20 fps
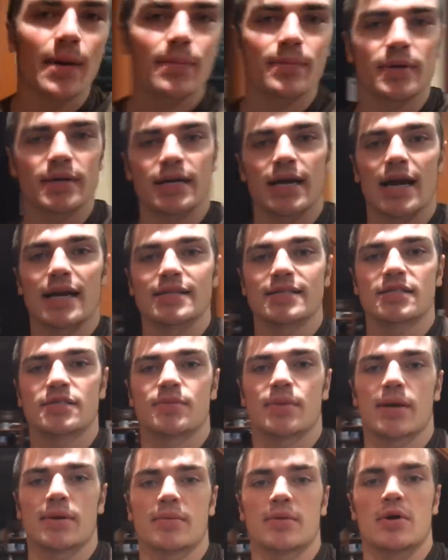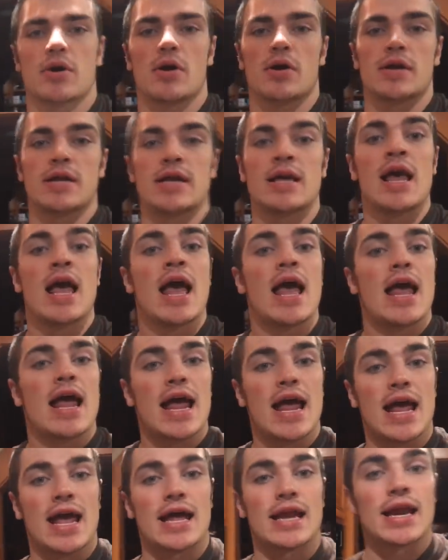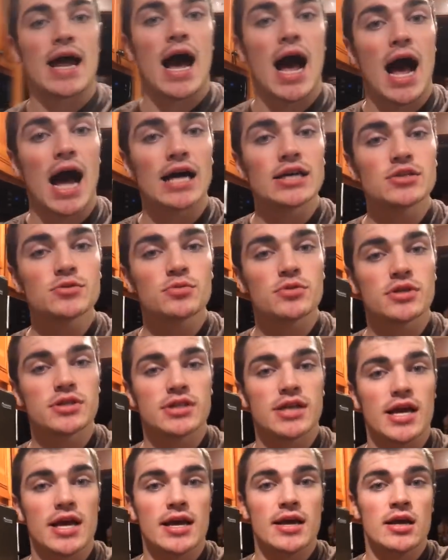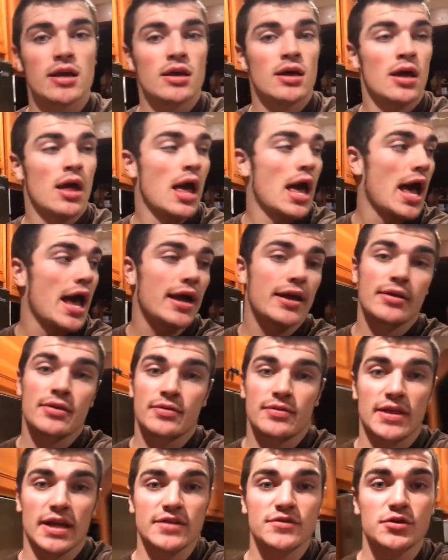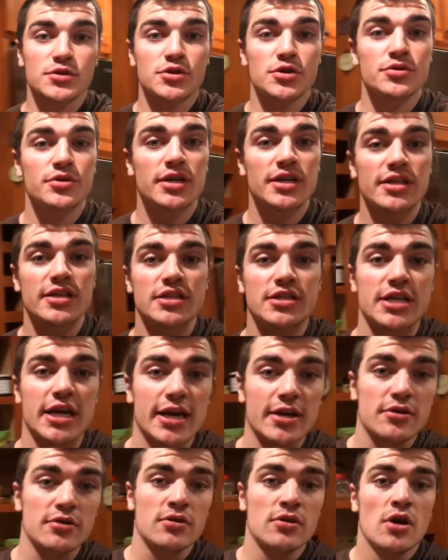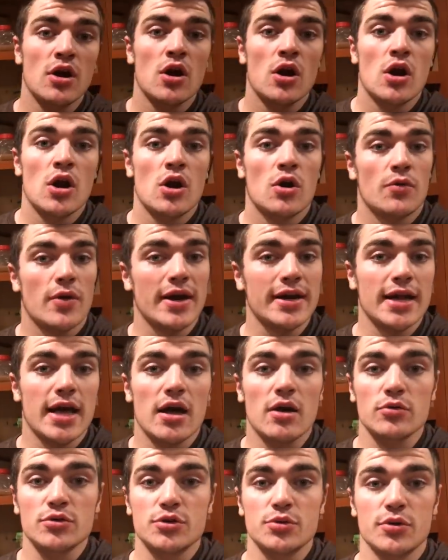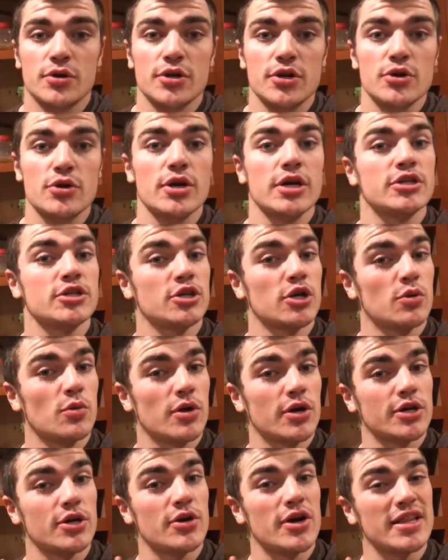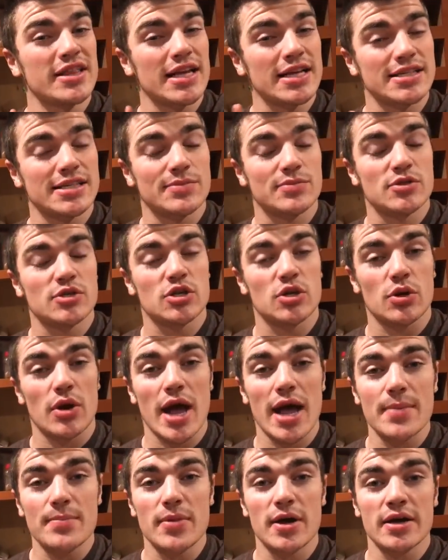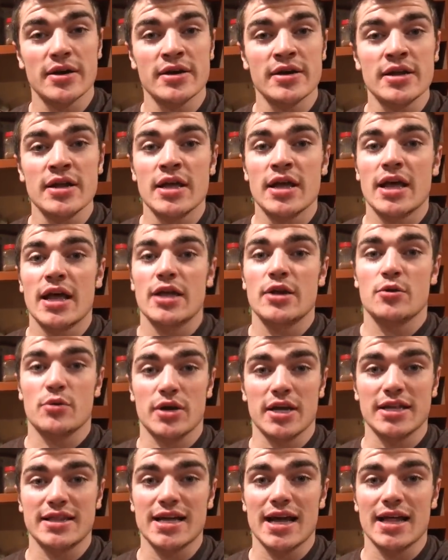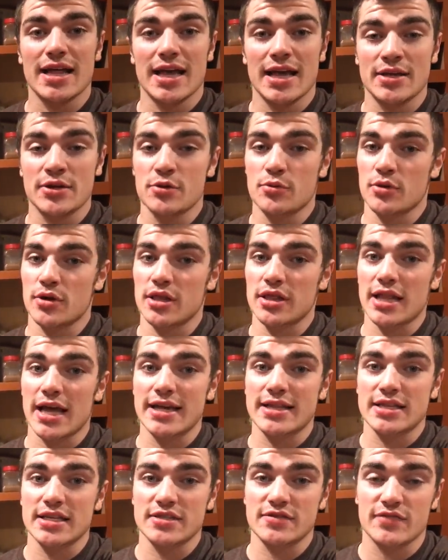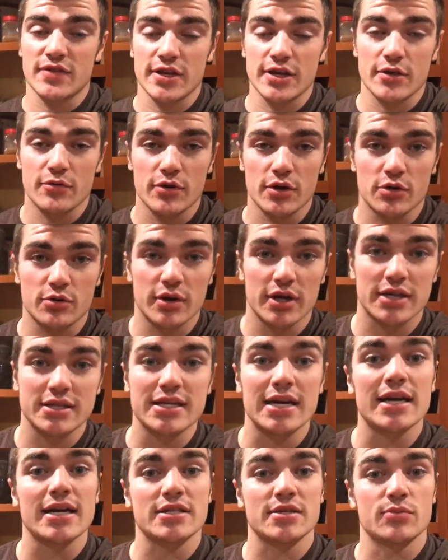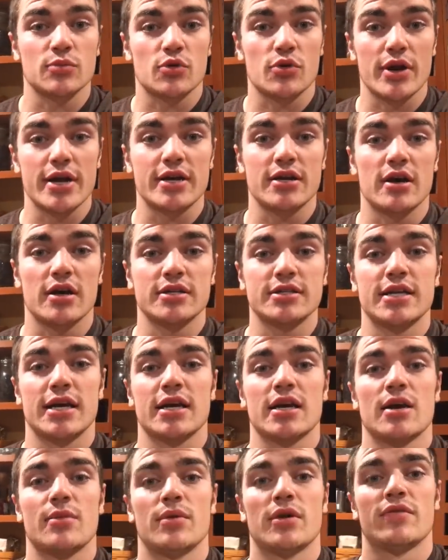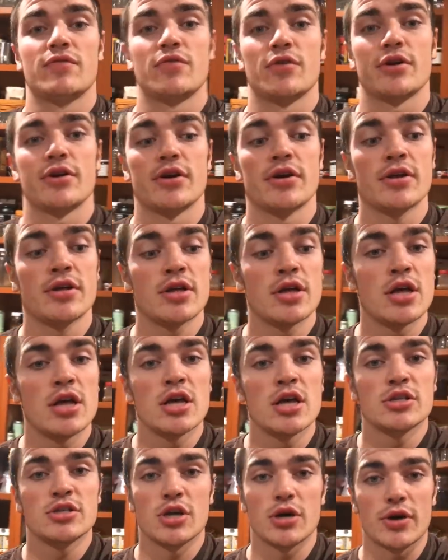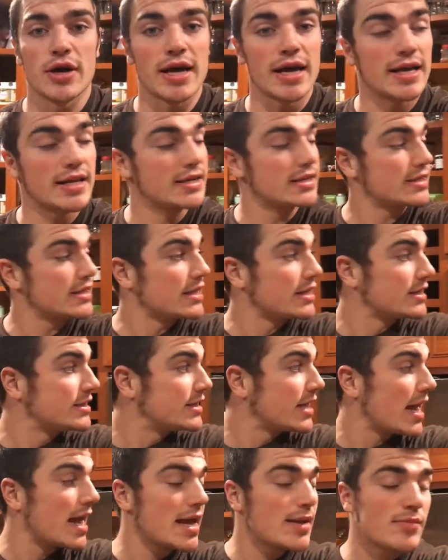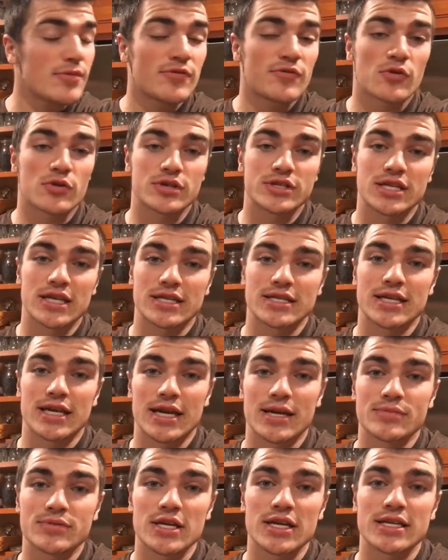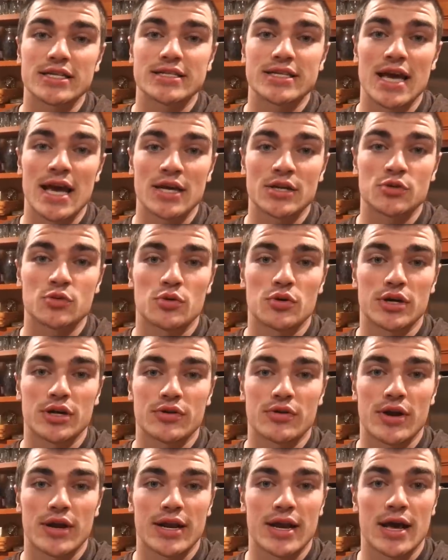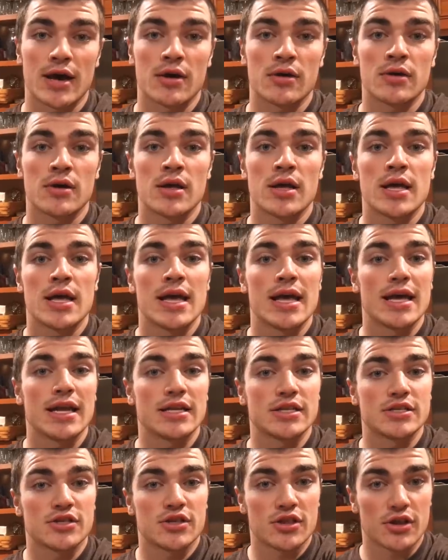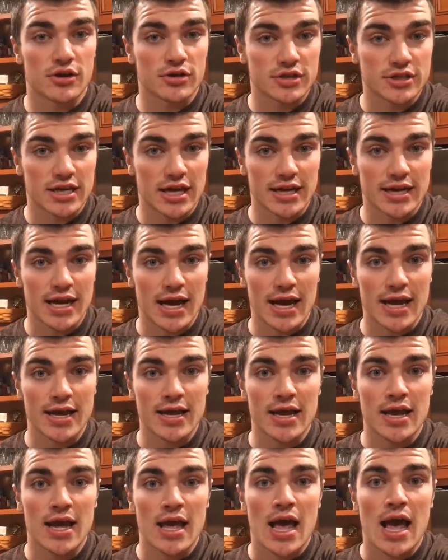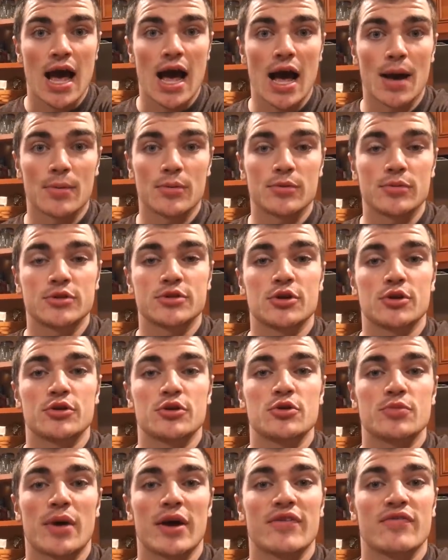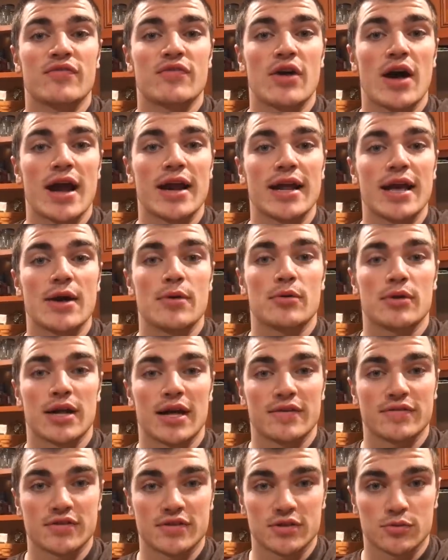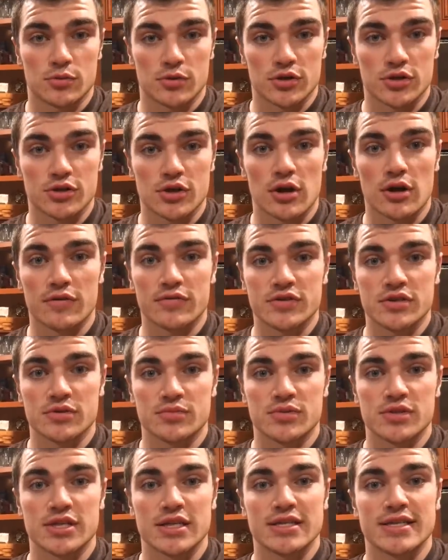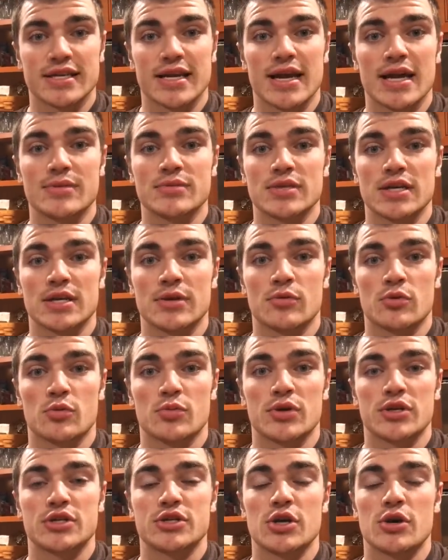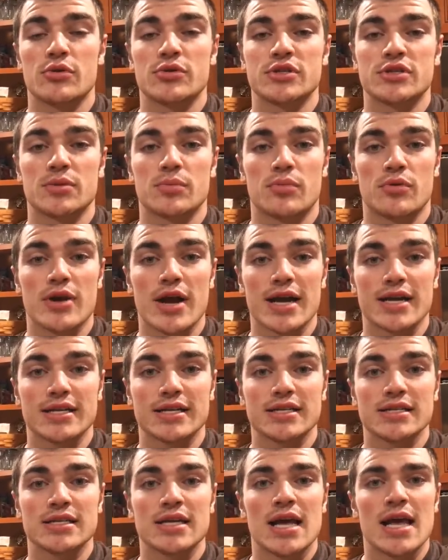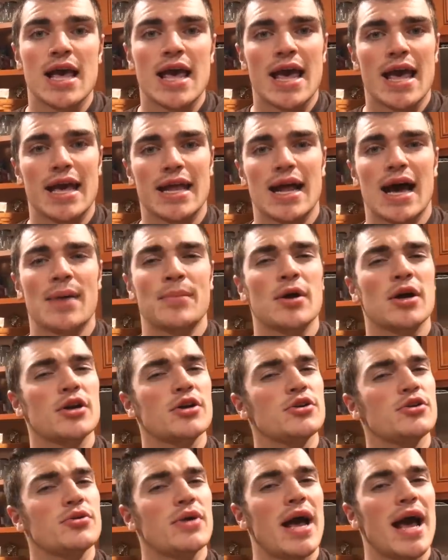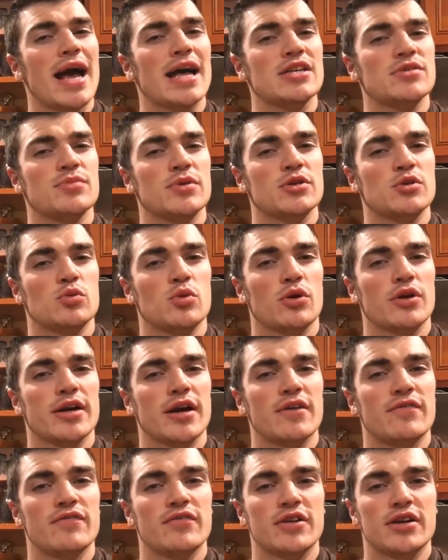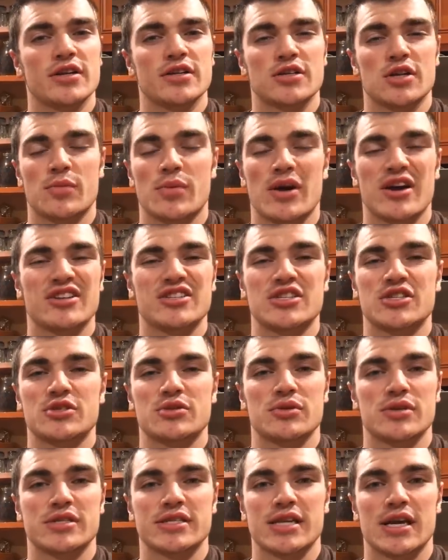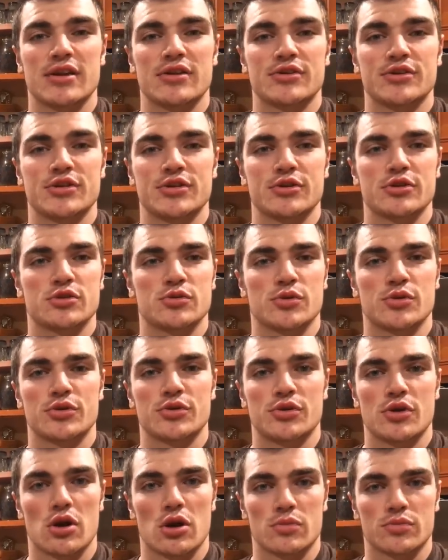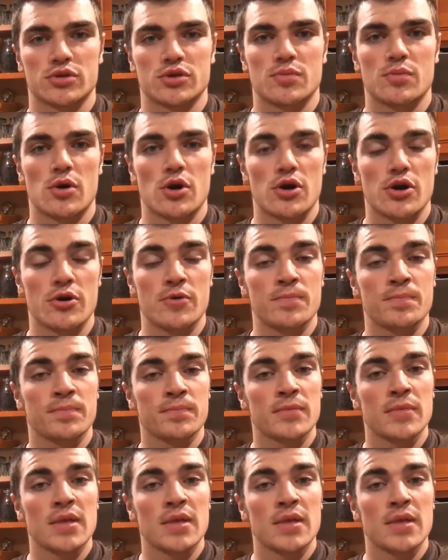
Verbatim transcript: happening, guys? It's Mac McCarty, and I just want to say, hey, thanks for tuning into the channel. Right now, what you want to do is you're going to want to go hit that subscribe button. You want to hit that, and you want to like this video real quick, because I got some great content coming up for you. So it is the day before 6 a.m. It is 10.20 right now. It is Thursday night. I'm going to be showing you my Friday. We're going to have we're going to start off with some 6 a.m.s and then we're going to be showing some practice. And I'm not going to do as much workout footage. I'll probably just do a set or two because we're doing arms tomorrow.